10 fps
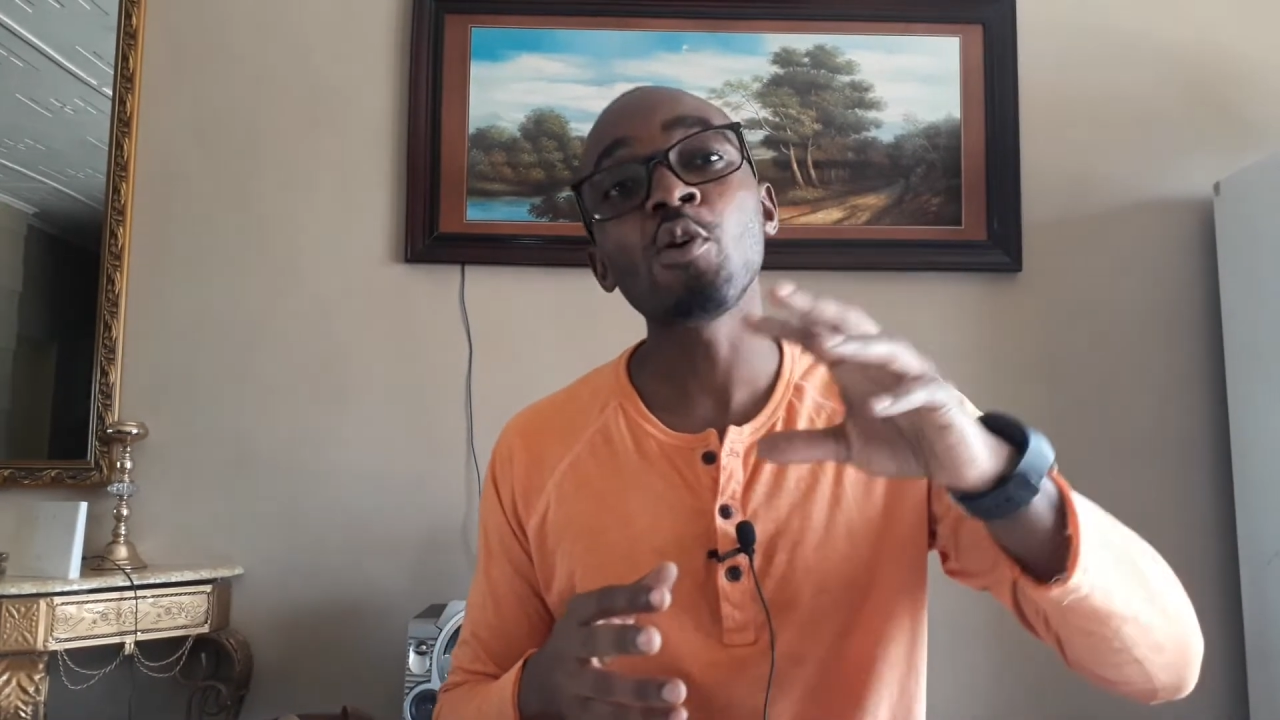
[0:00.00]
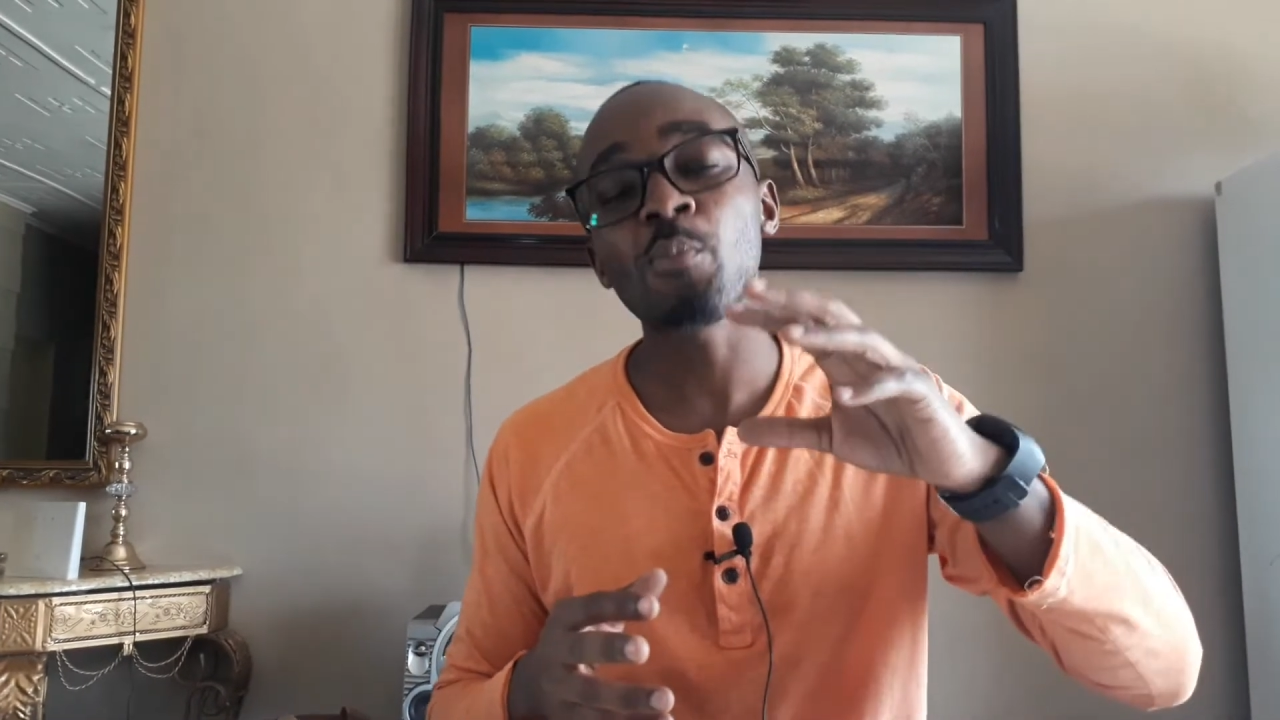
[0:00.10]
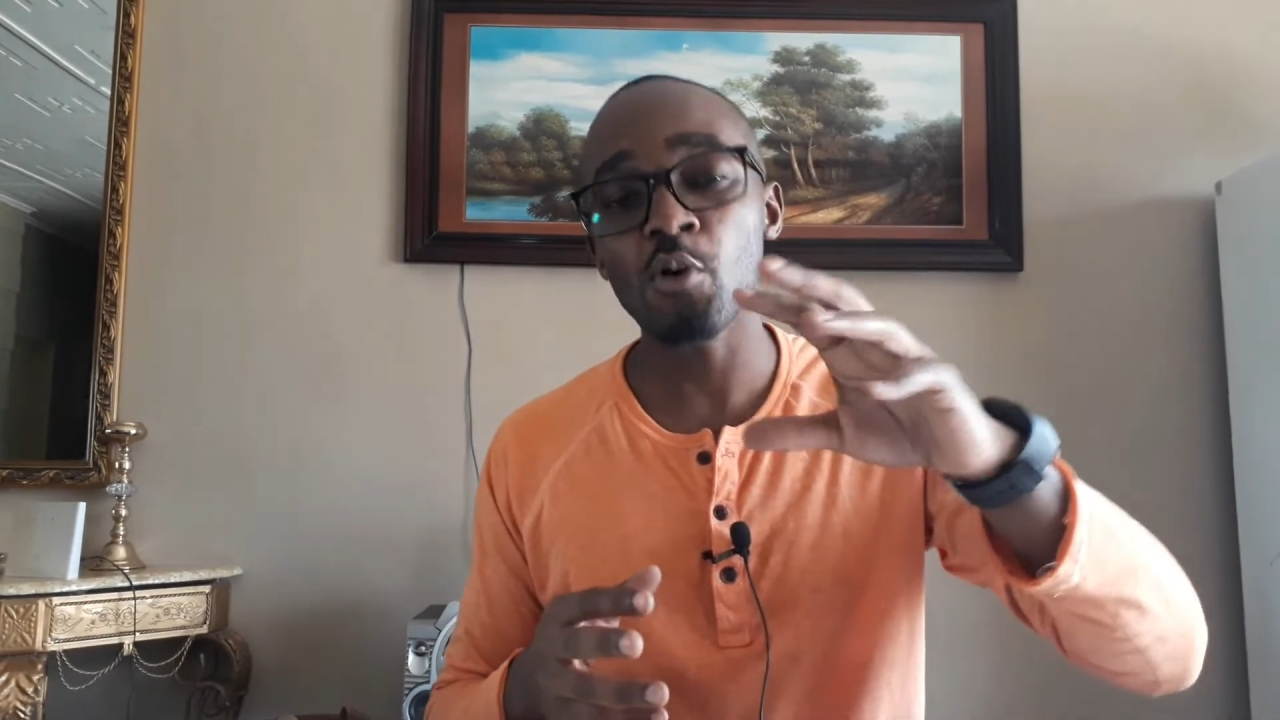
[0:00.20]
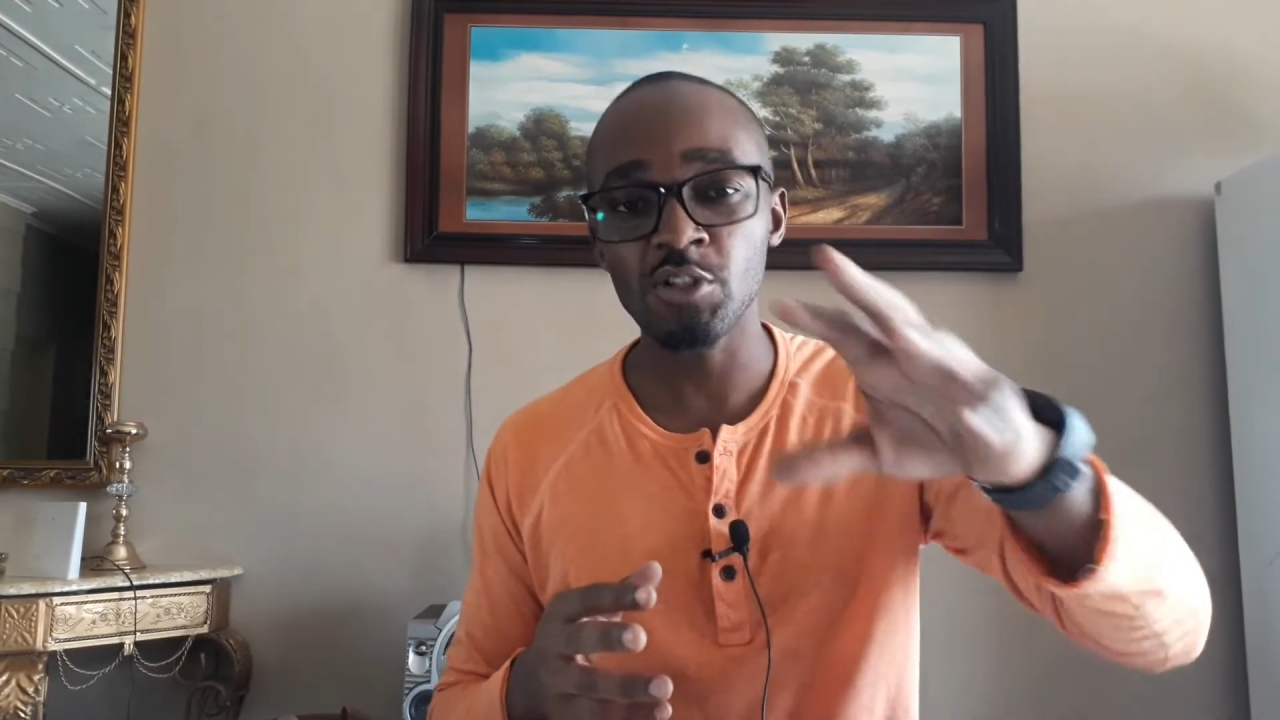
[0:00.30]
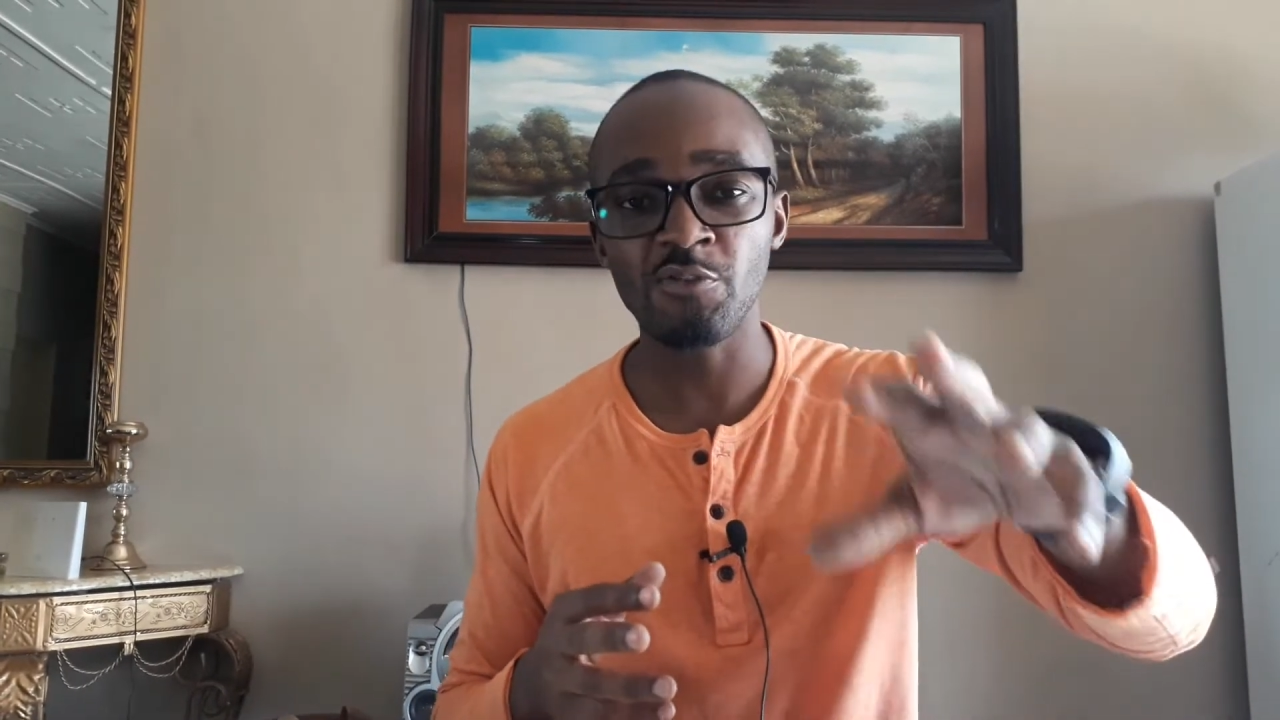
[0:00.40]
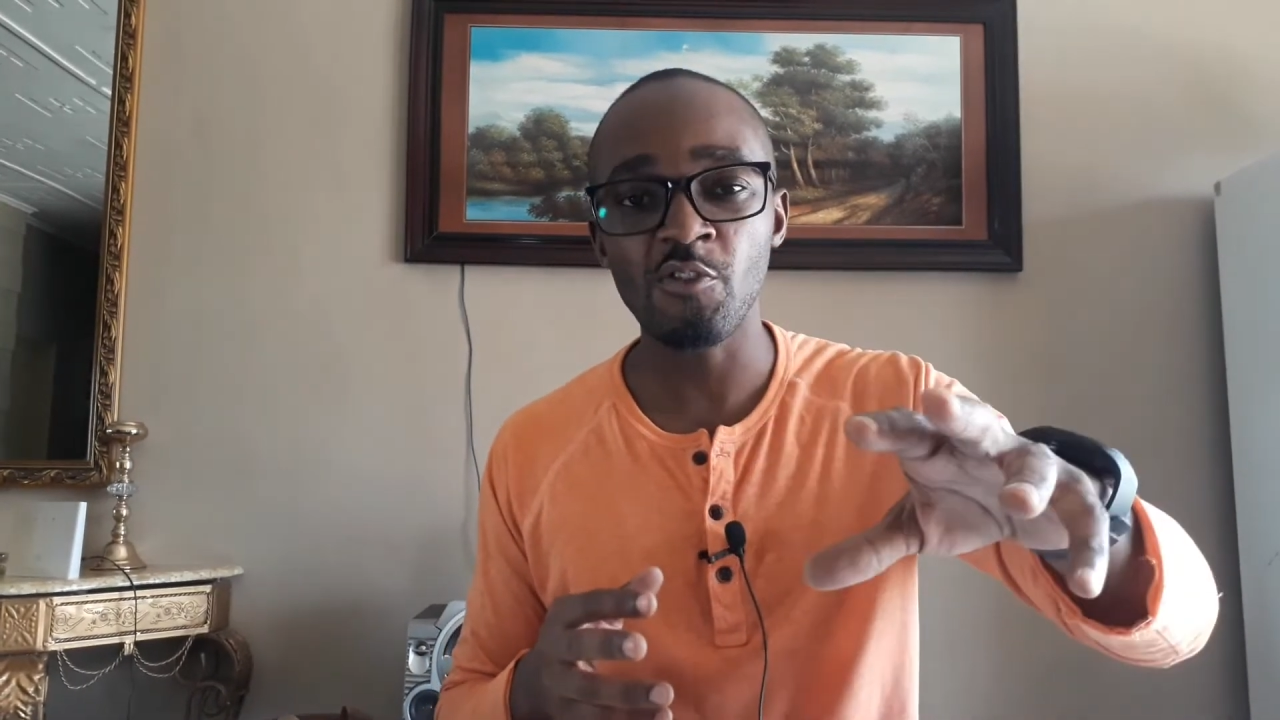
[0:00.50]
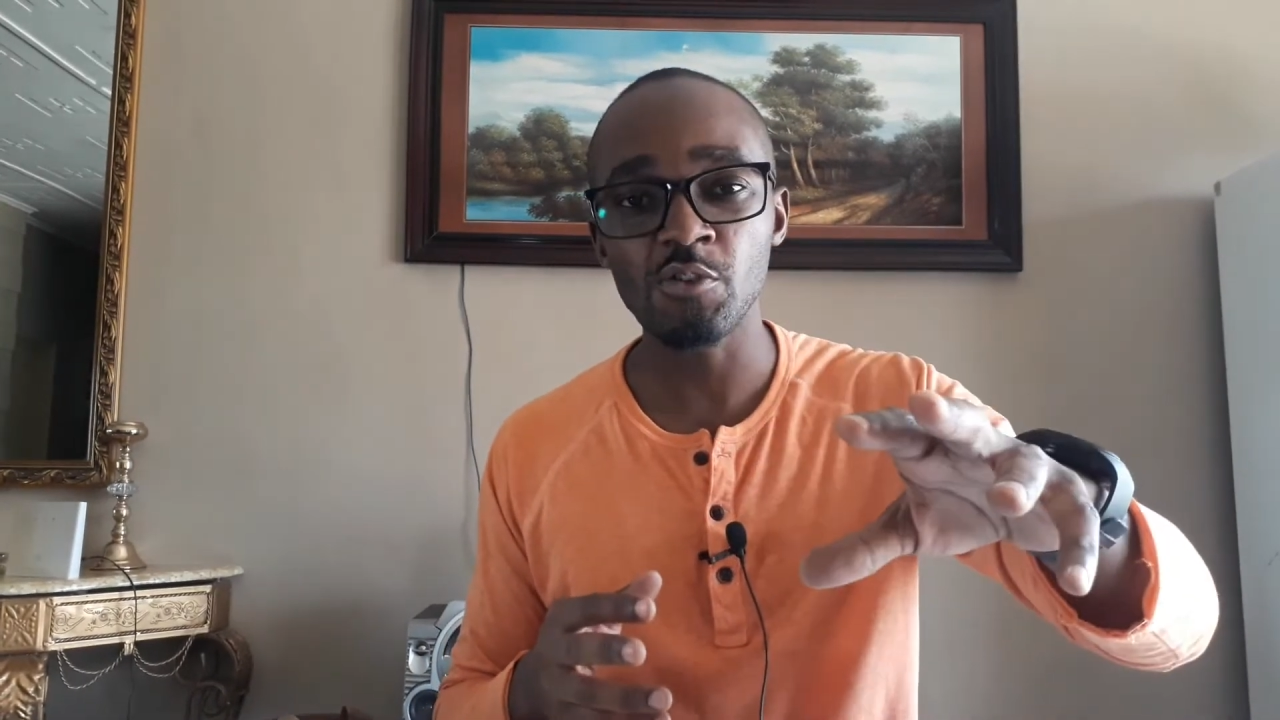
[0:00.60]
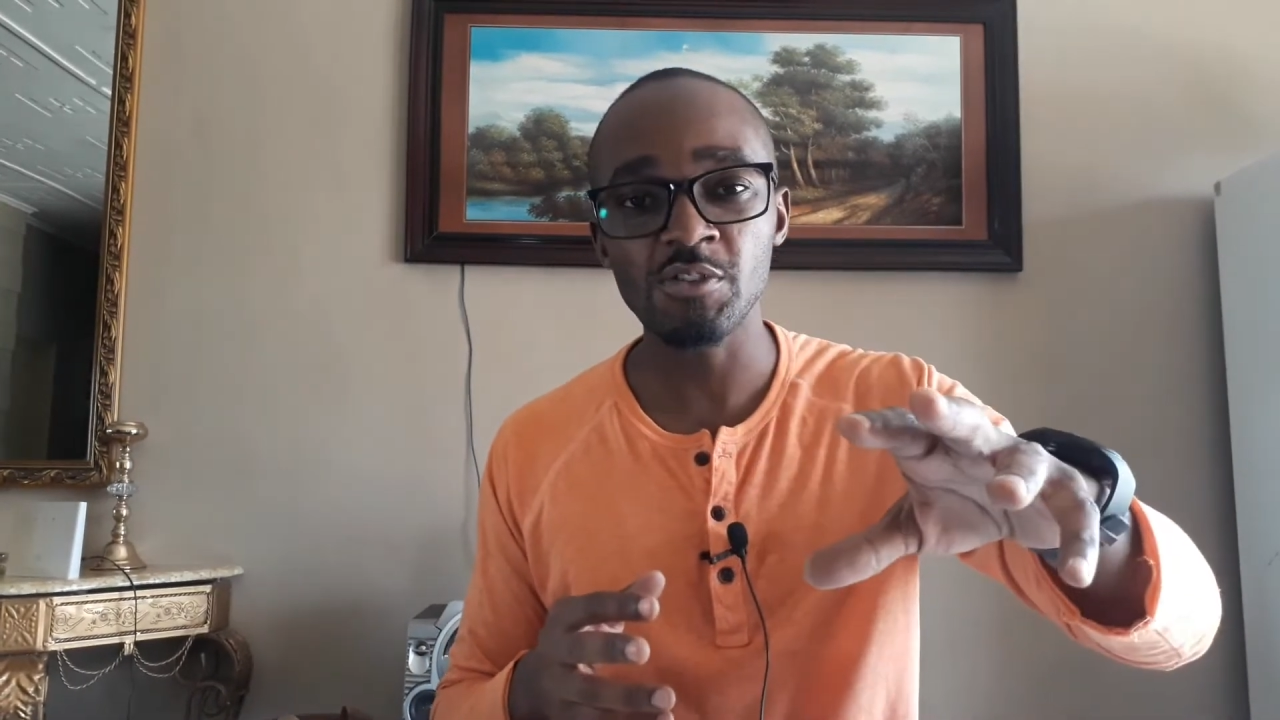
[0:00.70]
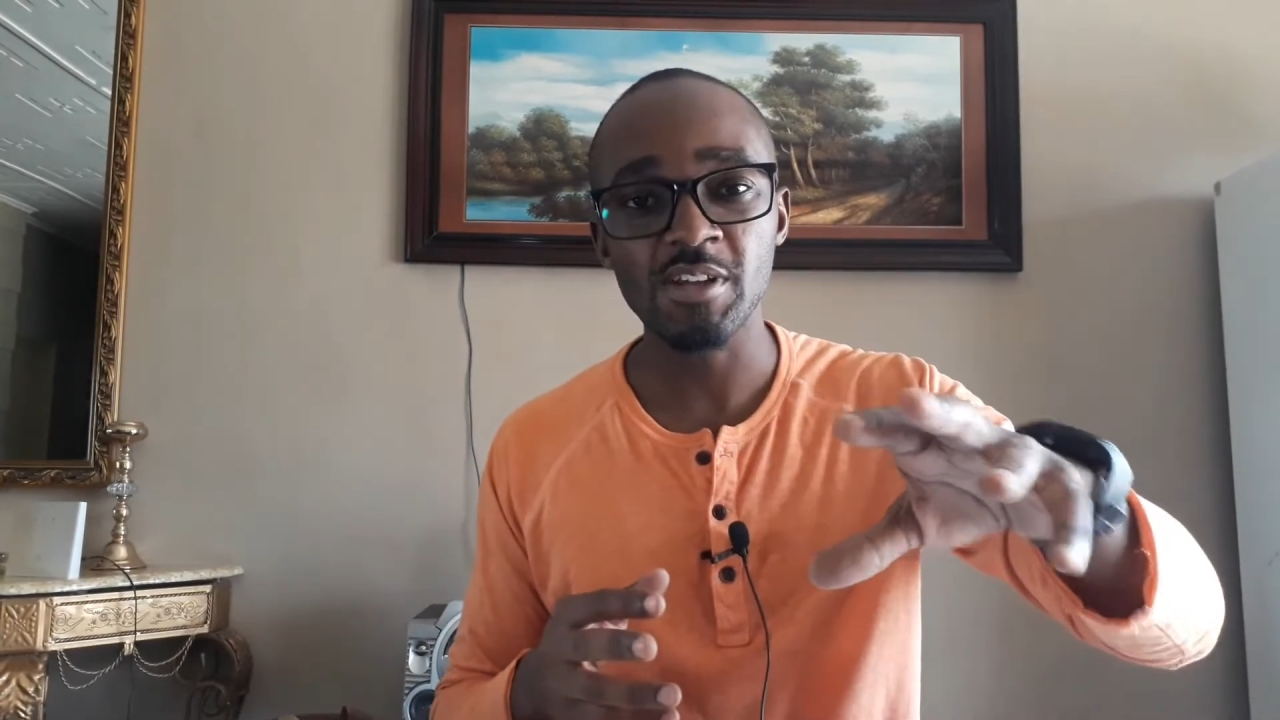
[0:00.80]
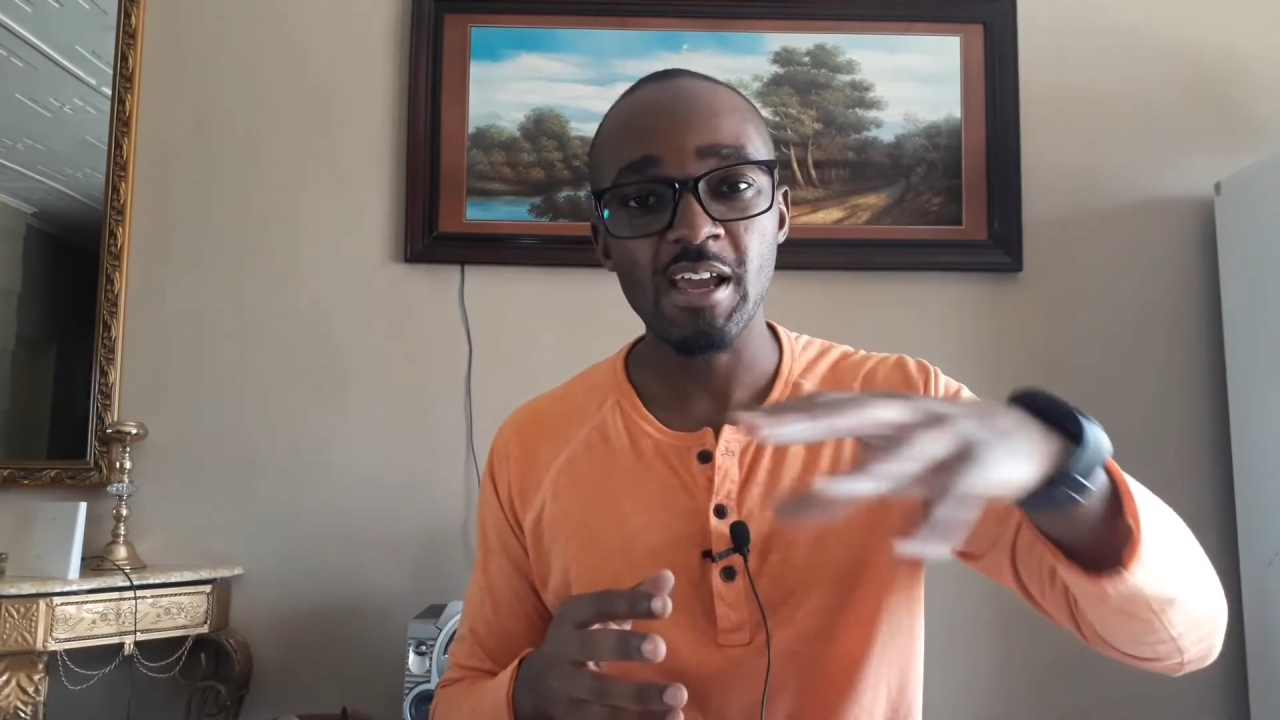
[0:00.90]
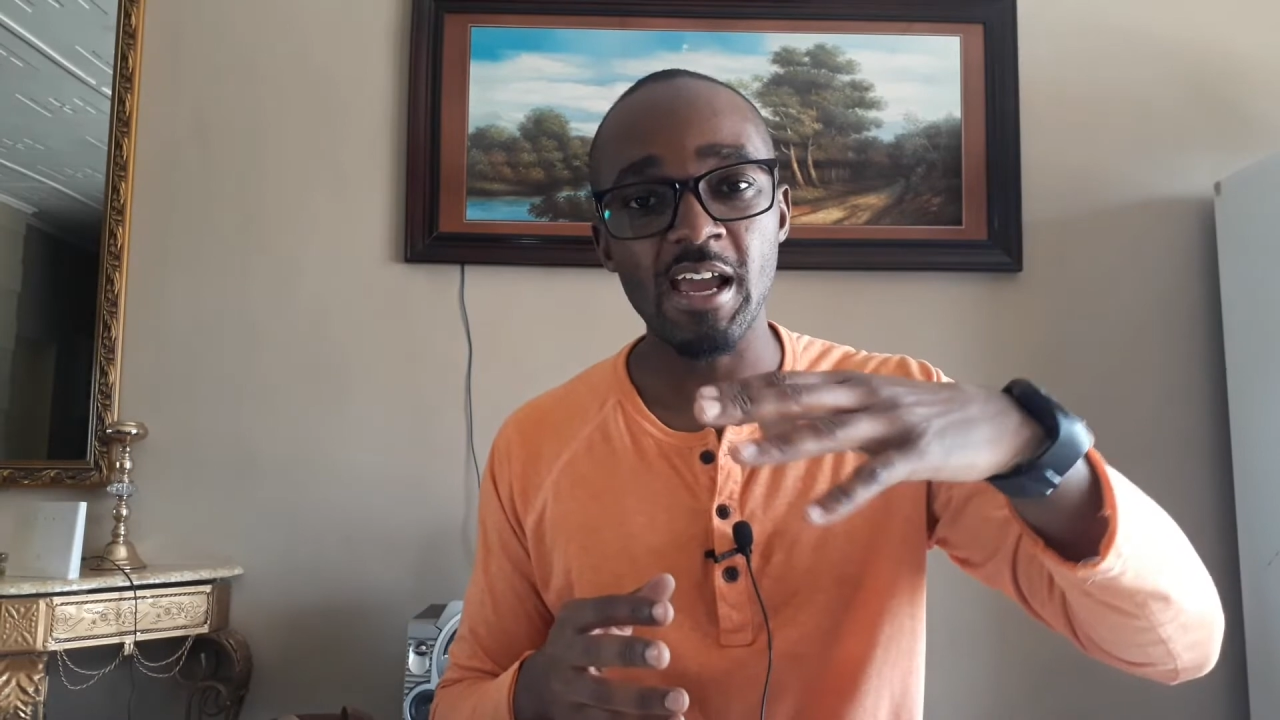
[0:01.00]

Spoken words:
approach first